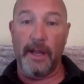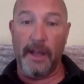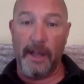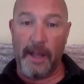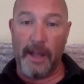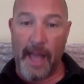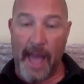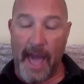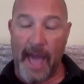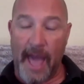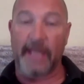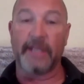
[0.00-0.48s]

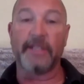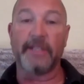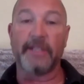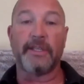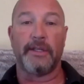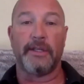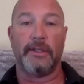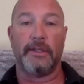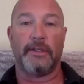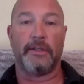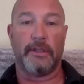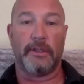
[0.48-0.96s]

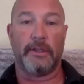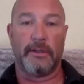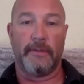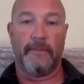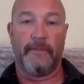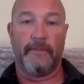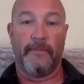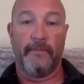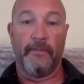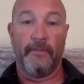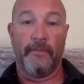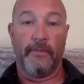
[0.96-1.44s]
Addison's.
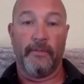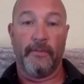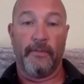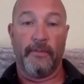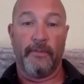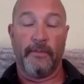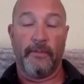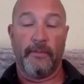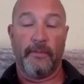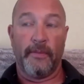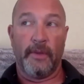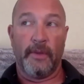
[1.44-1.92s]

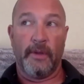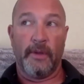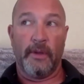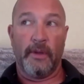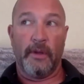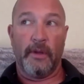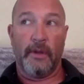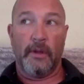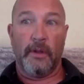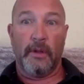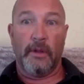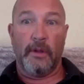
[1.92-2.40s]

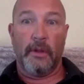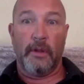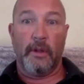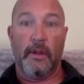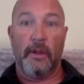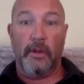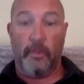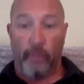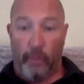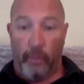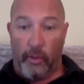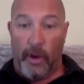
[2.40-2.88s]

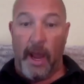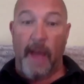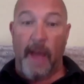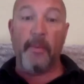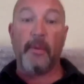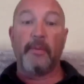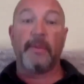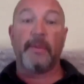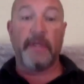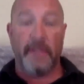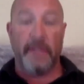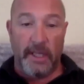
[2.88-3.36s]
The
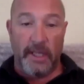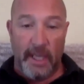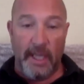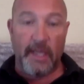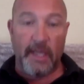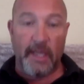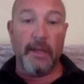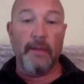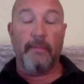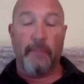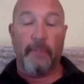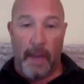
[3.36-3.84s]
problem is
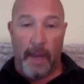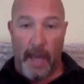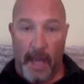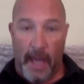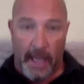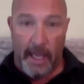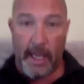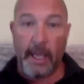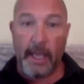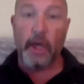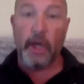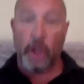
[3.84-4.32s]
in
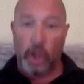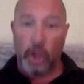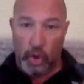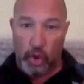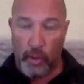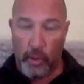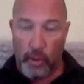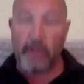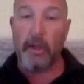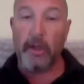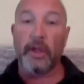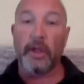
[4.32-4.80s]
my
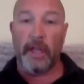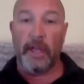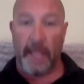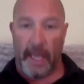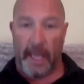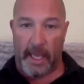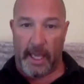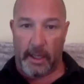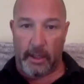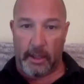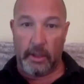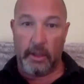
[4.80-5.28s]
adrenal
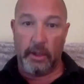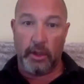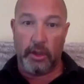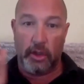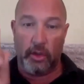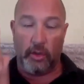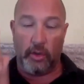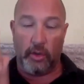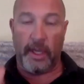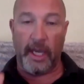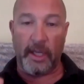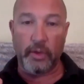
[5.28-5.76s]
gland.
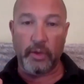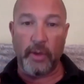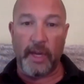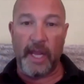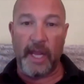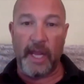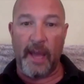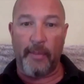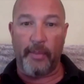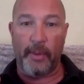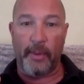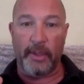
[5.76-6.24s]
So, guess what
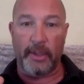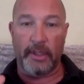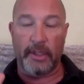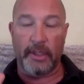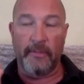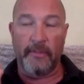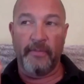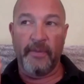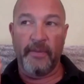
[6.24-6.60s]
happens?